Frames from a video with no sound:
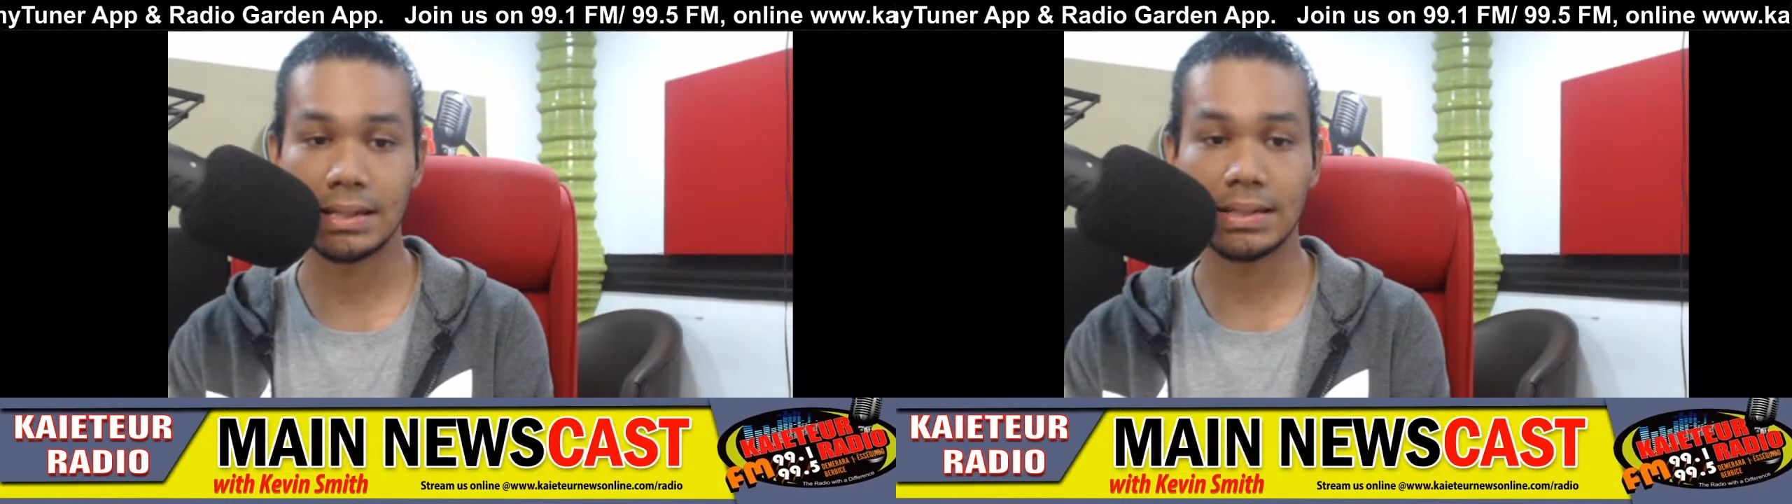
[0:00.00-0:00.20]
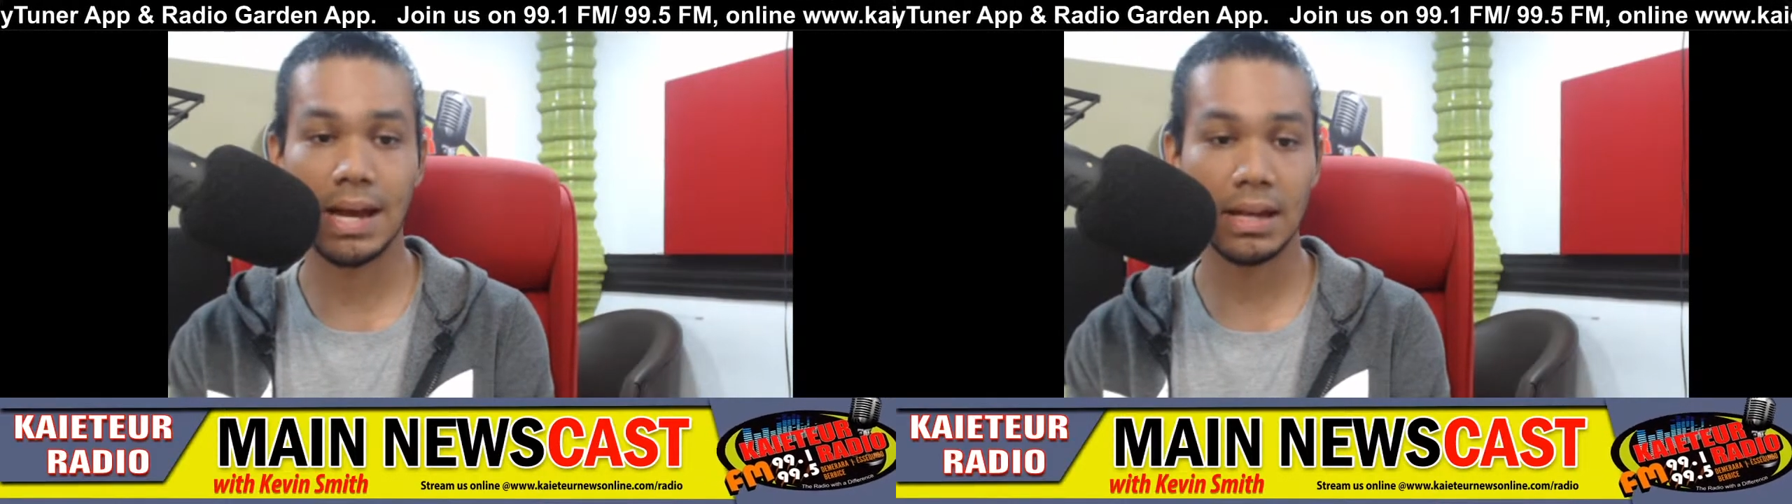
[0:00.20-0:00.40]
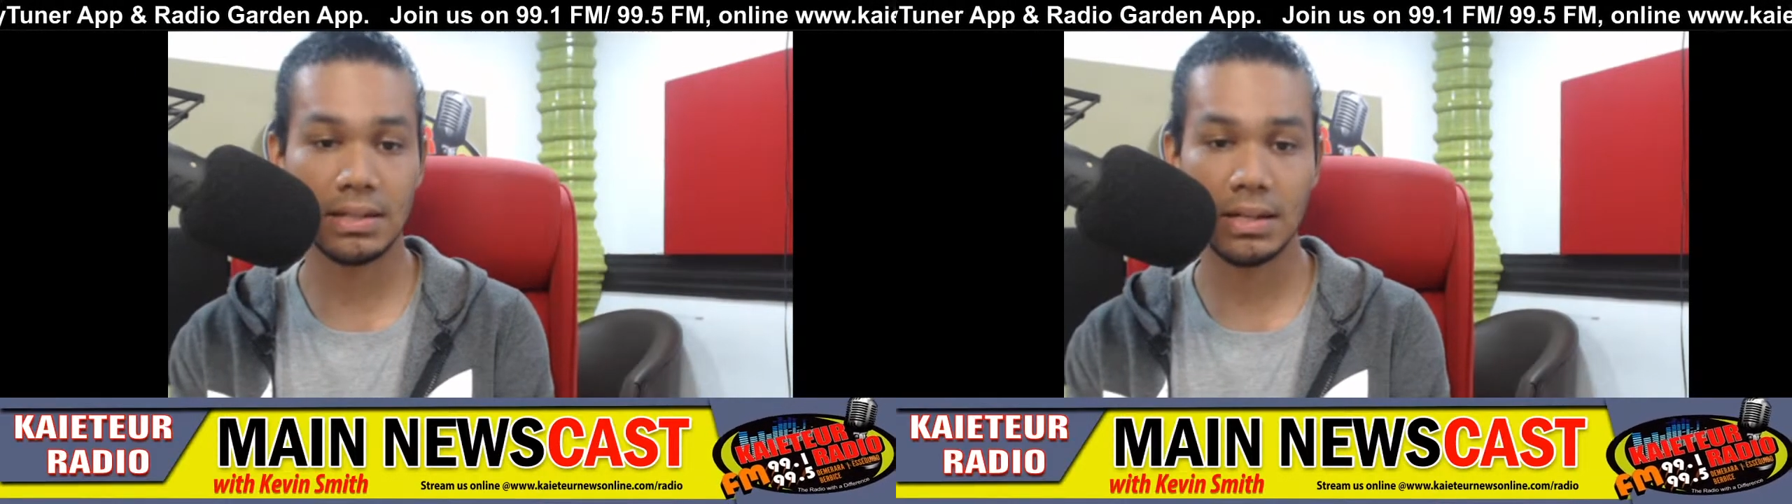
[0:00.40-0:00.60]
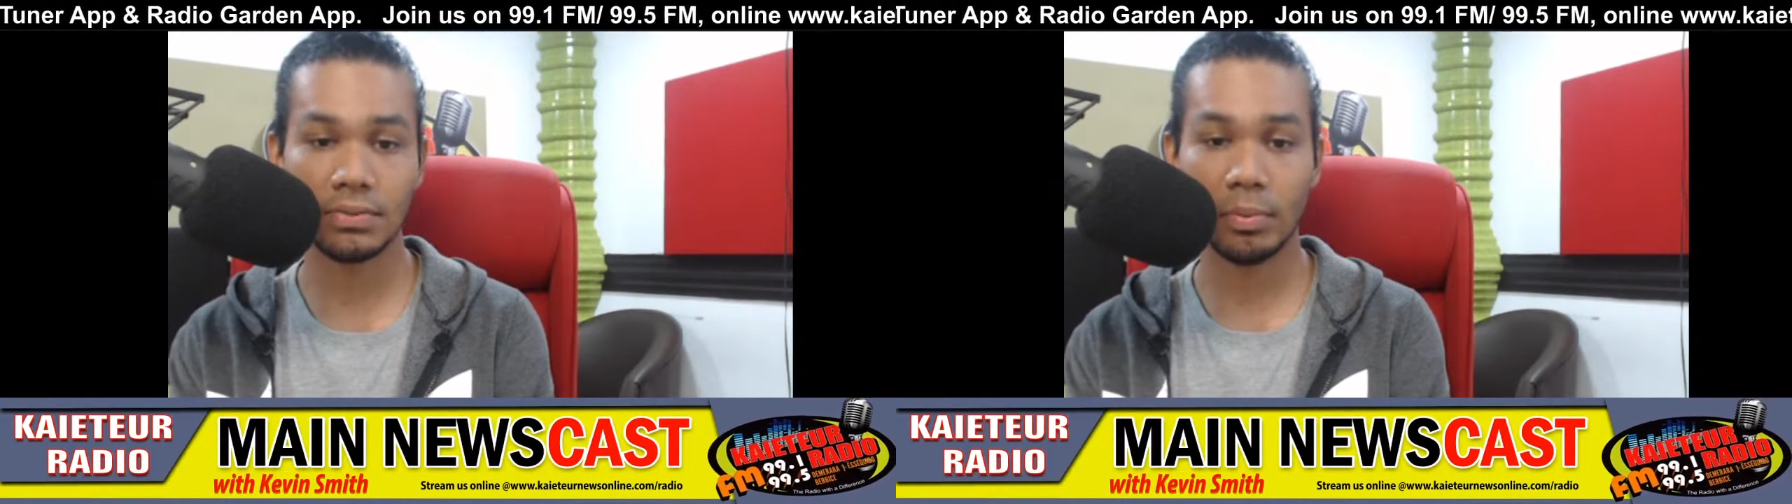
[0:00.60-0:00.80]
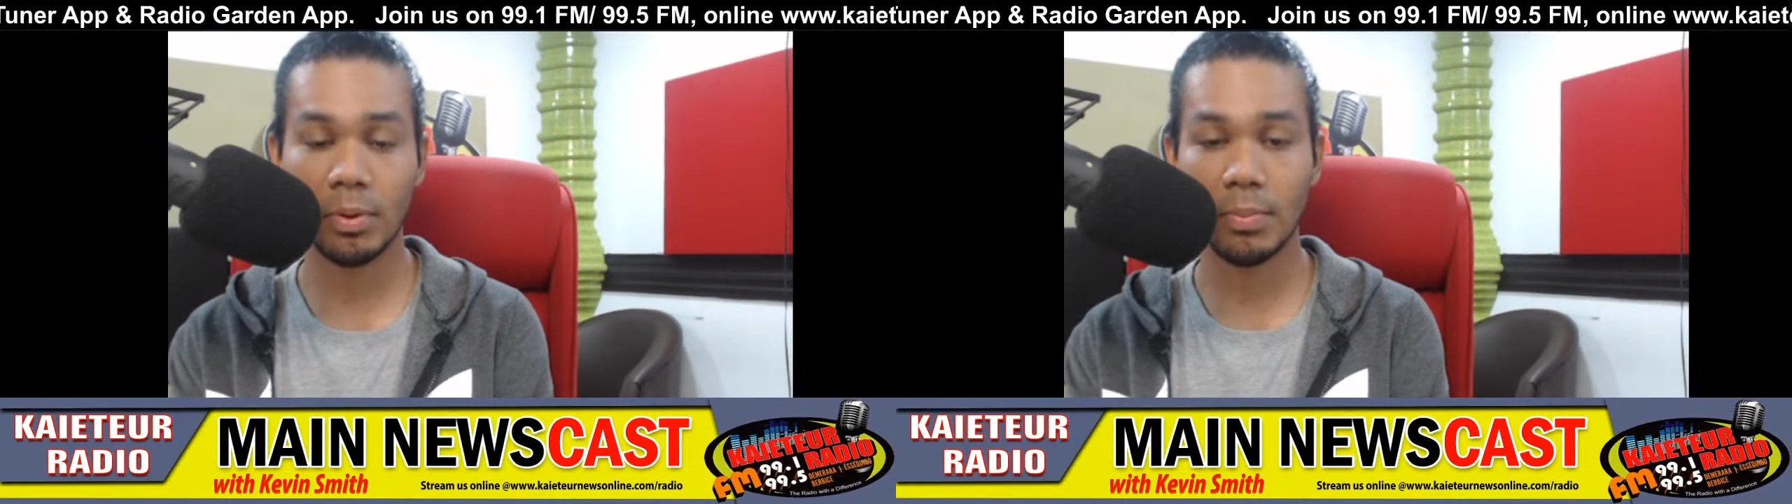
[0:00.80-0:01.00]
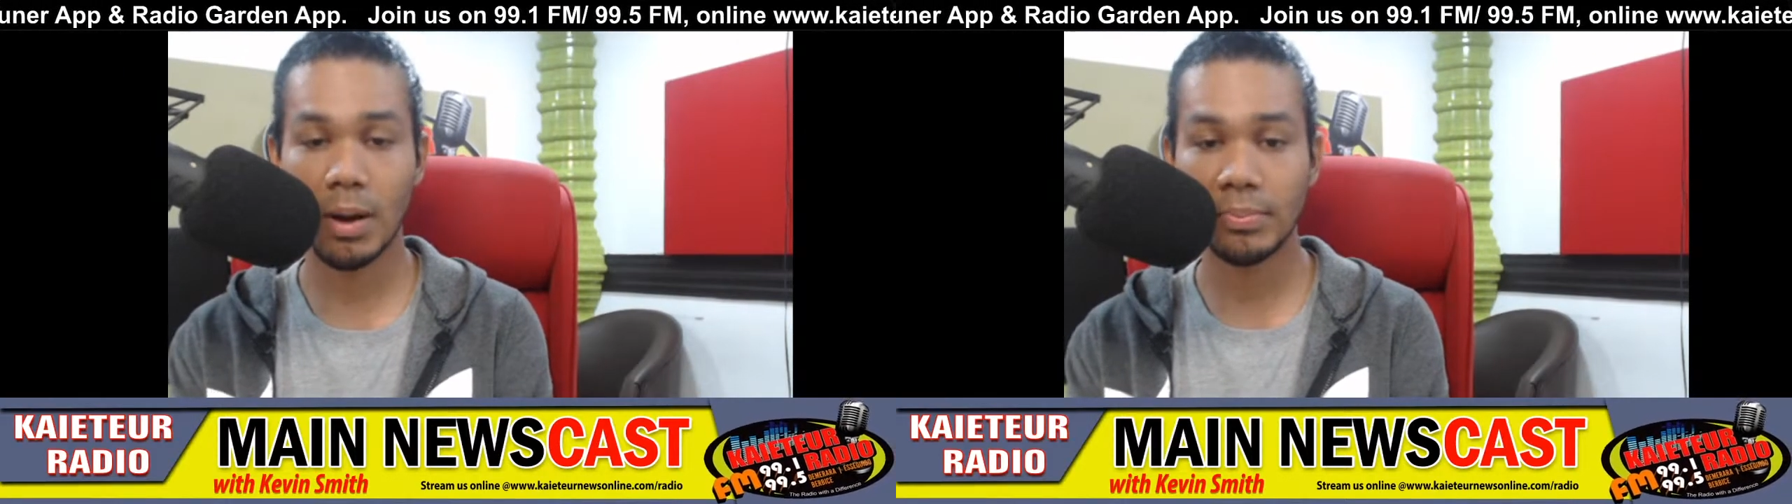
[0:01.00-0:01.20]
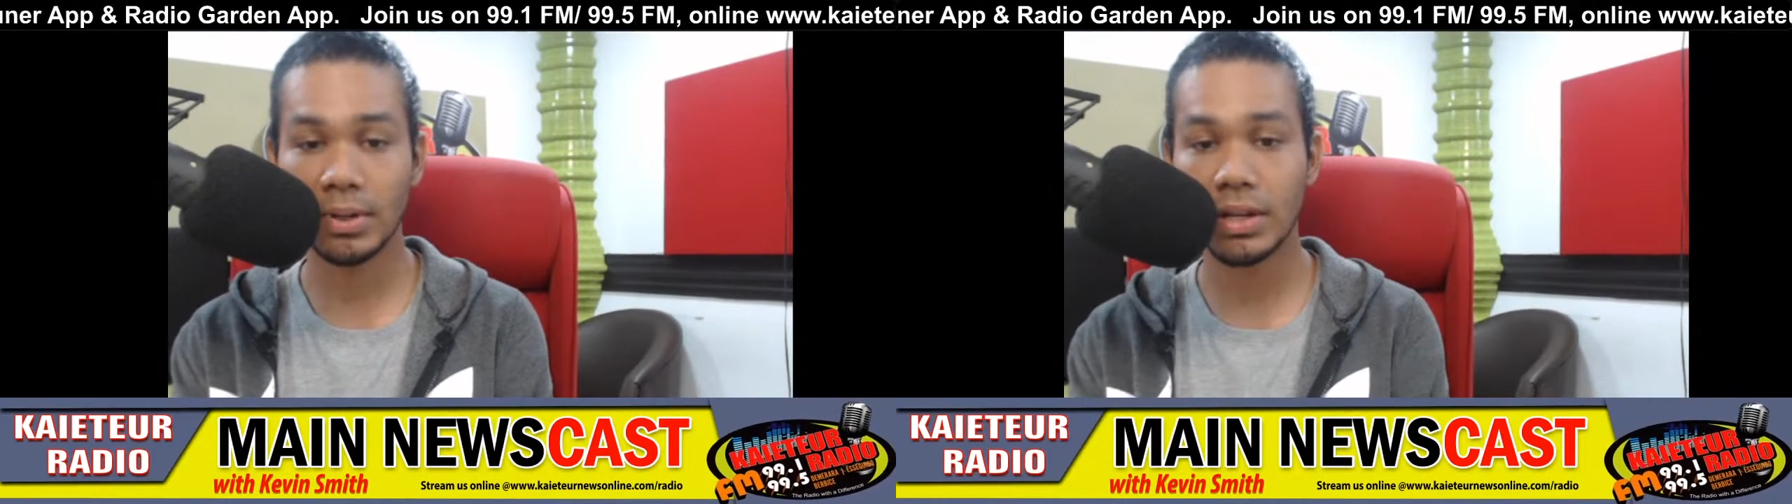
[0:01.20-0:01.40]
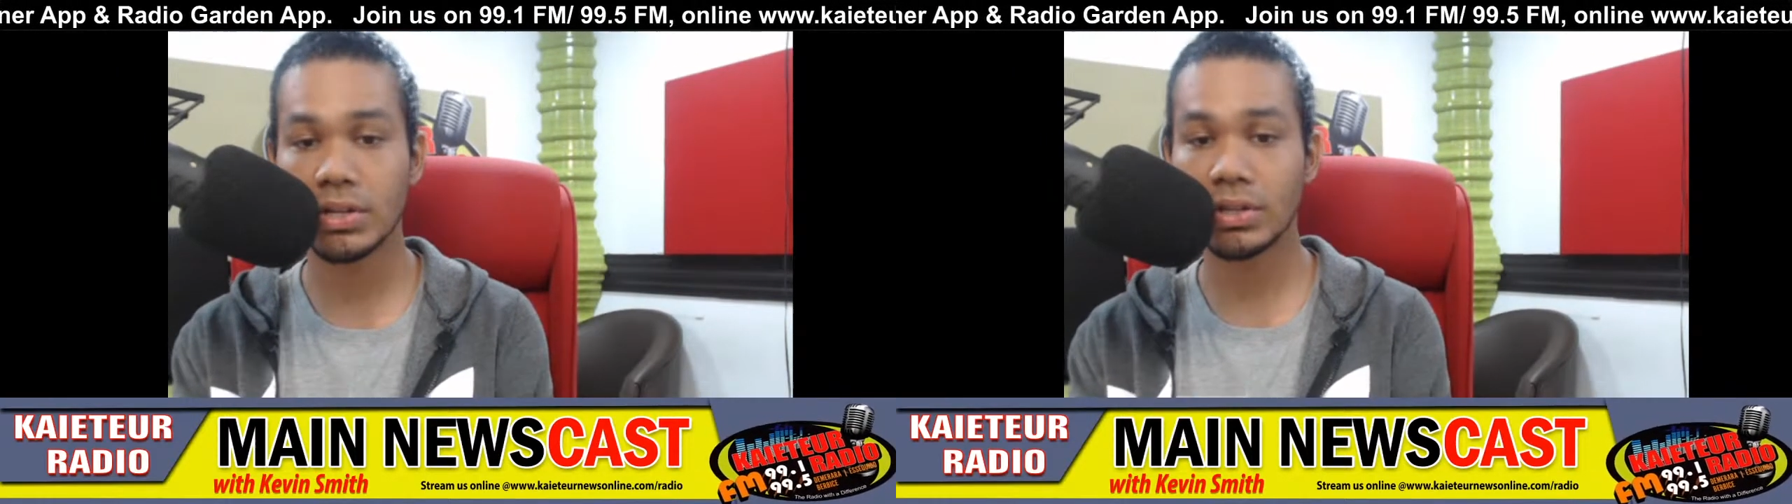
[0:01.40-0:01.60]
in taxes from a
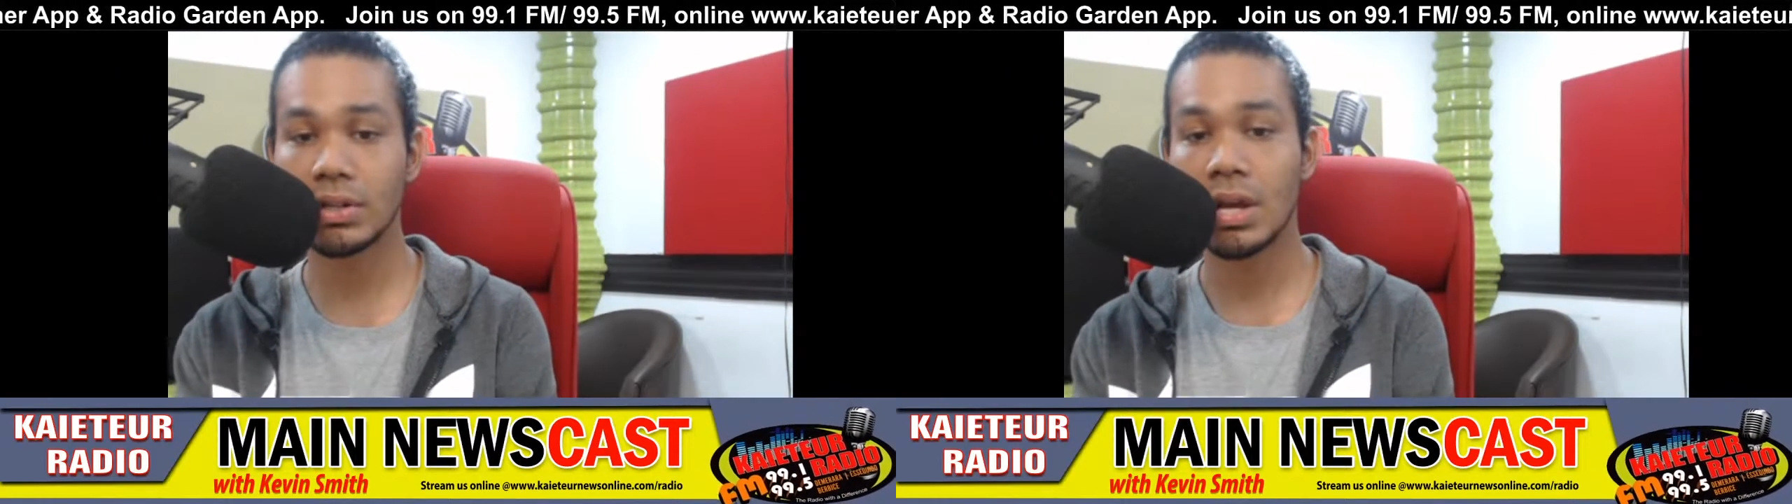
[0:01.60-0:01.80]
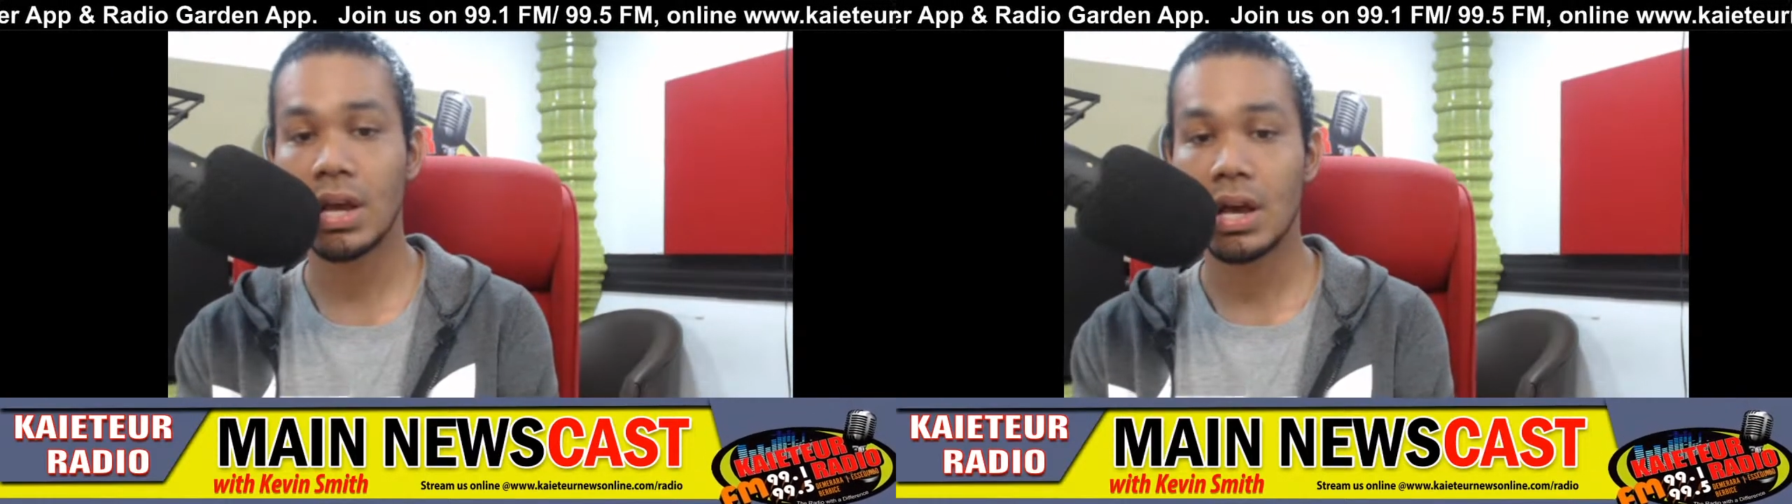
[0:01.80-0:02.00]
population